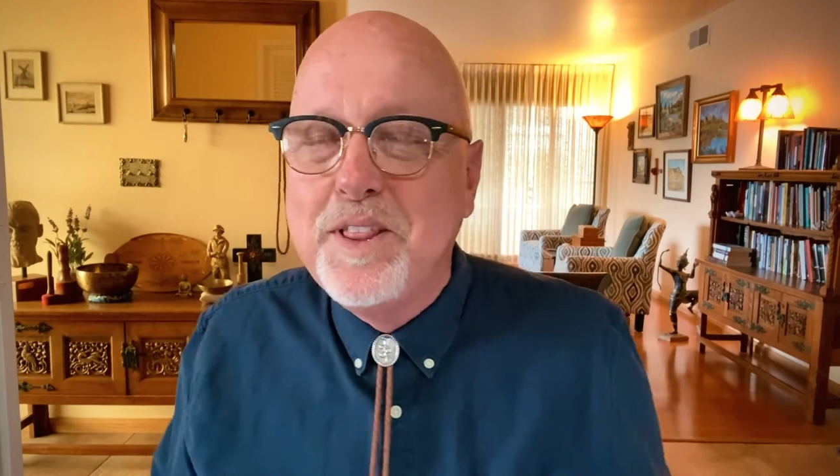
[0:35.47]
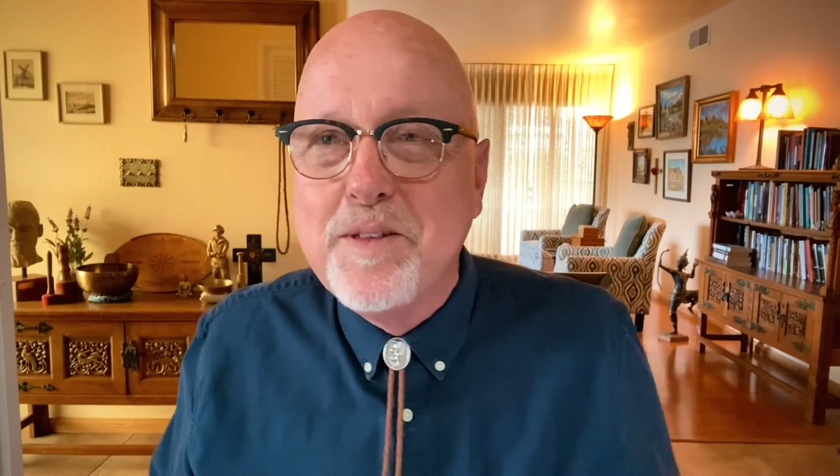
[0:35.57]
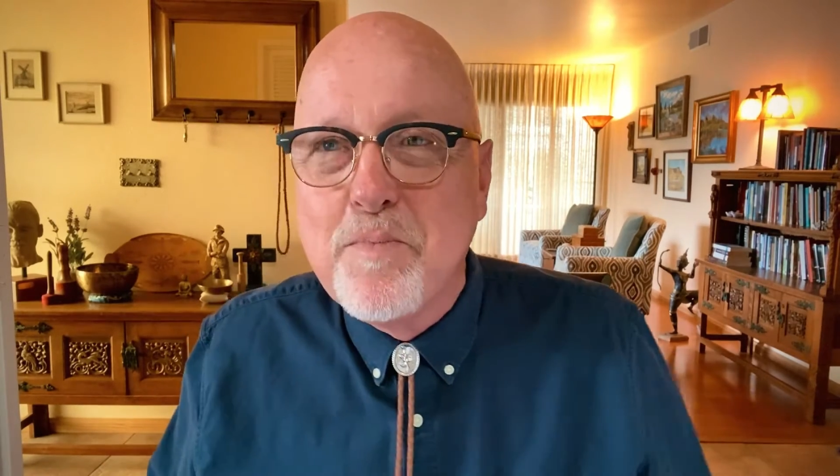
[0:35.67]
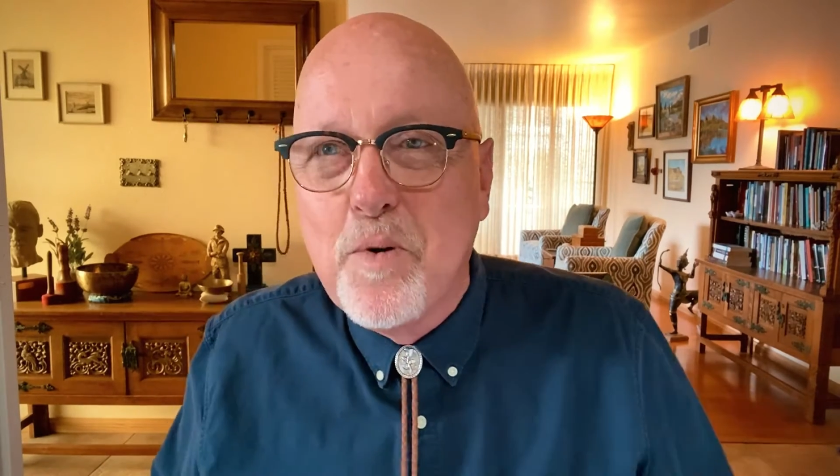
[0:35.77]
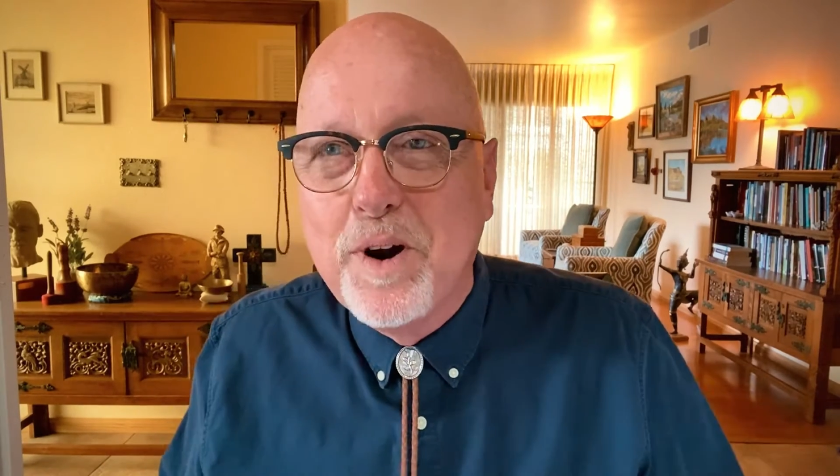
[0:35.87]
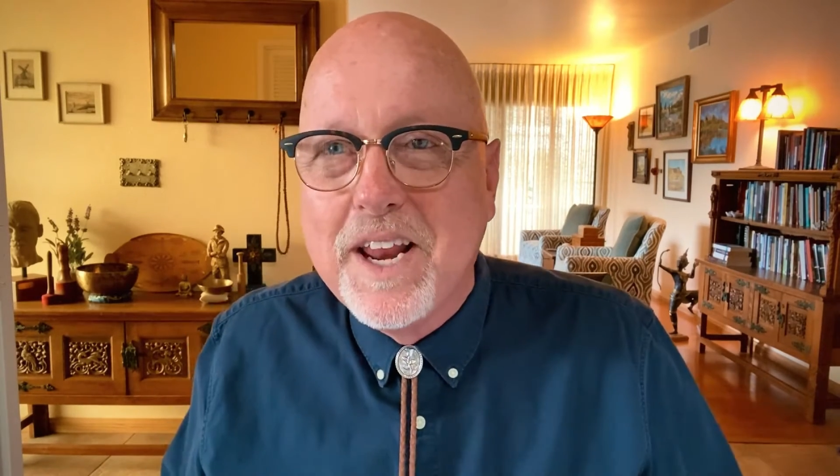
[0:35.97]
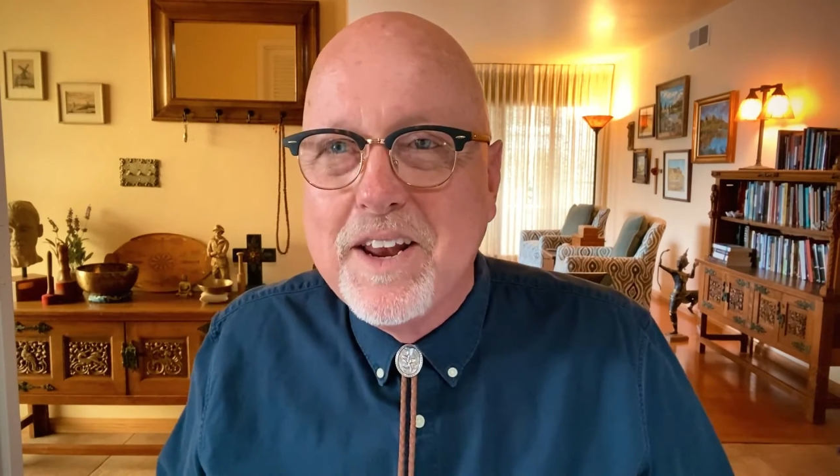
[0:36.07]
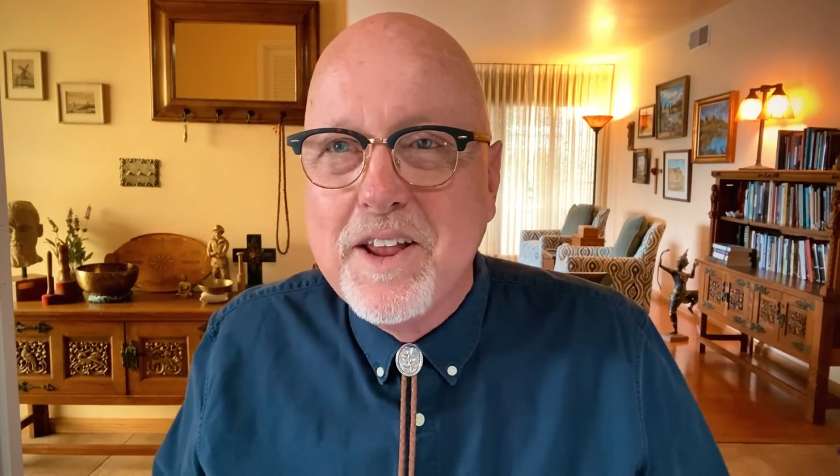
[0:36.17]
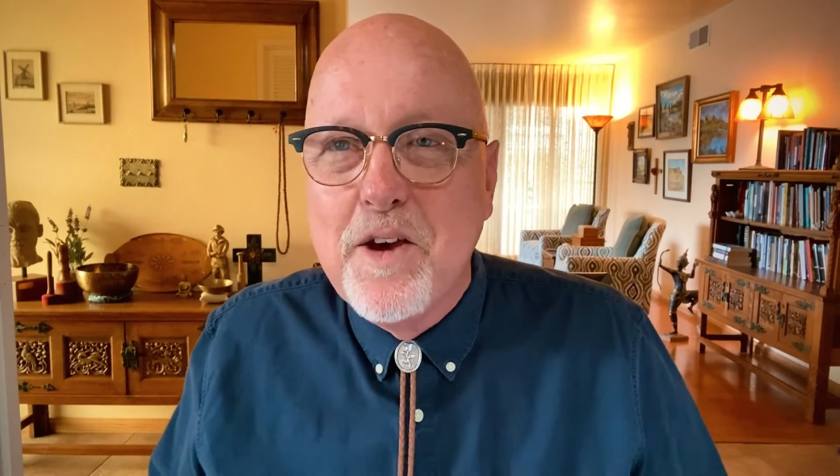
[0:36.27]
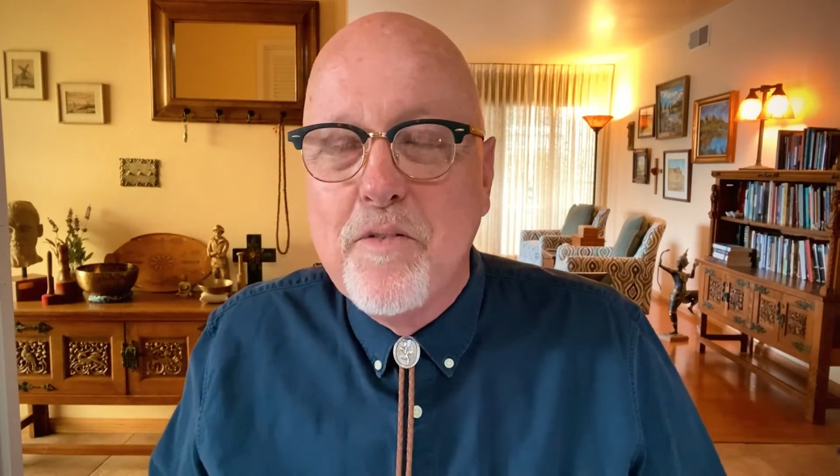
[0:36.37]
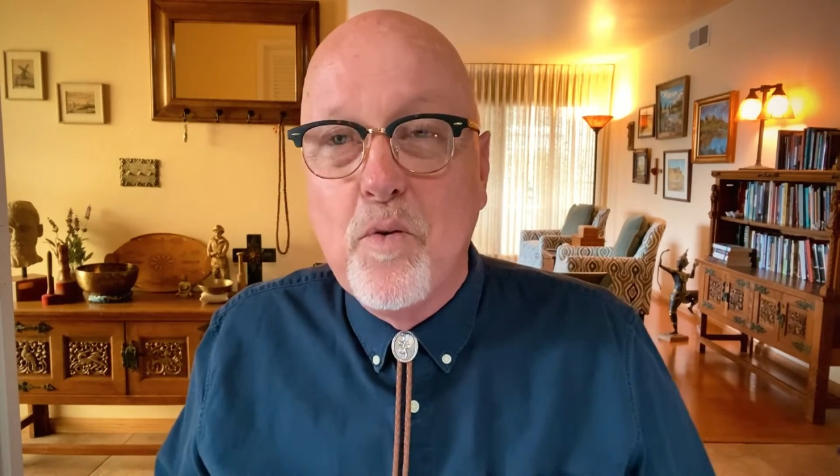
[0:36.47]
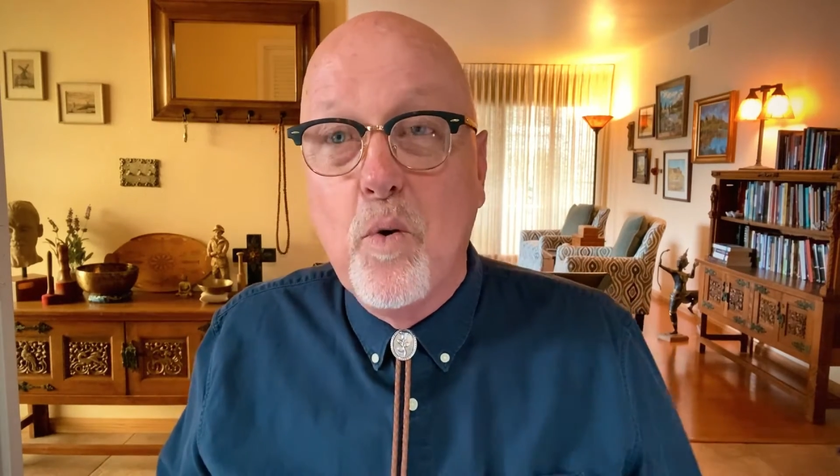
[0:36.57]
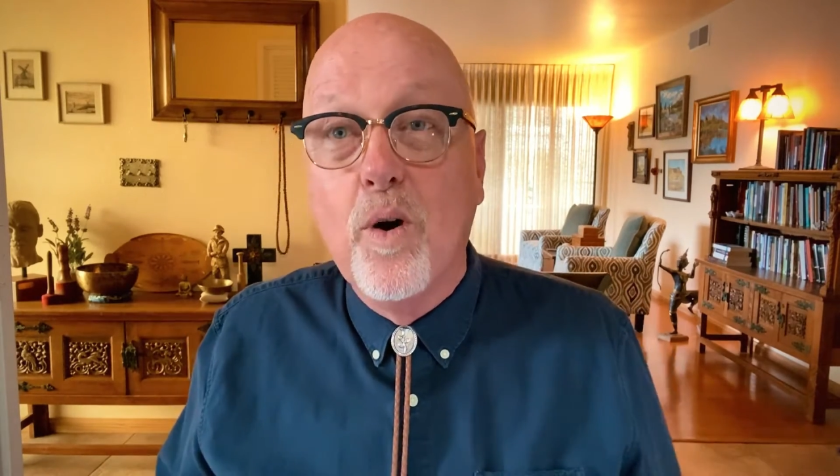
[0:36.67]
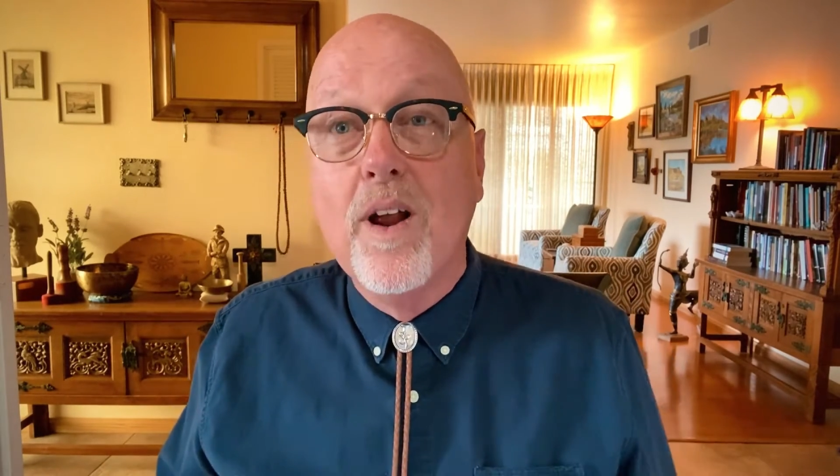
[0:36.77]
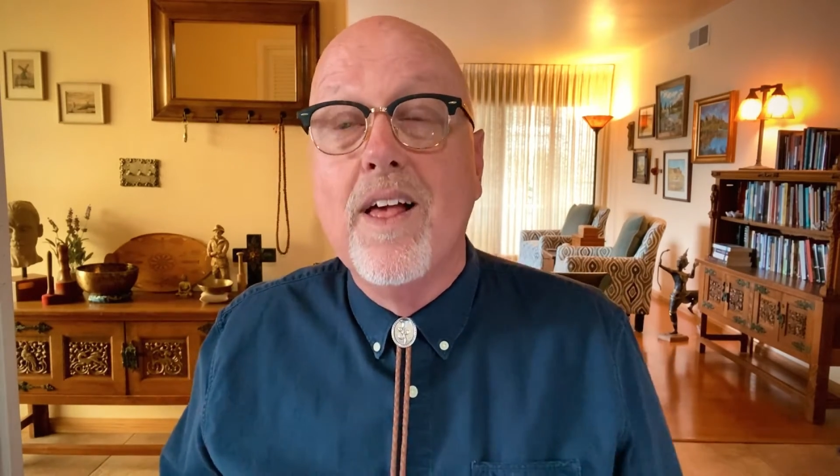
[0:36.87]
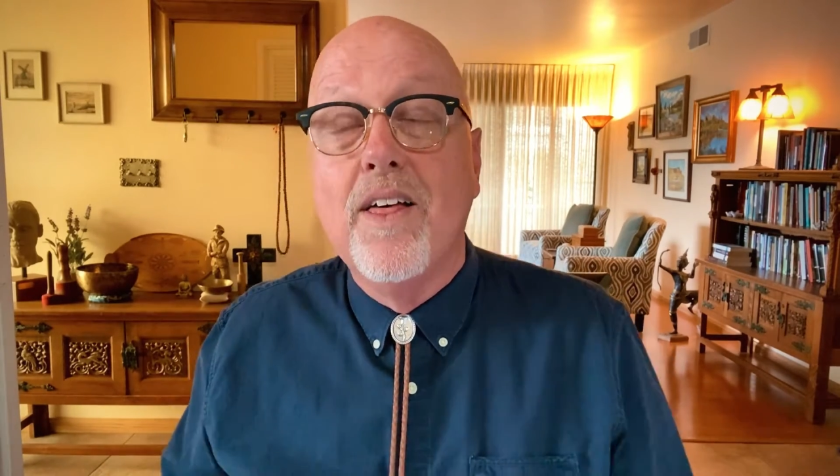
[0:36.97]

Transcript: the morning for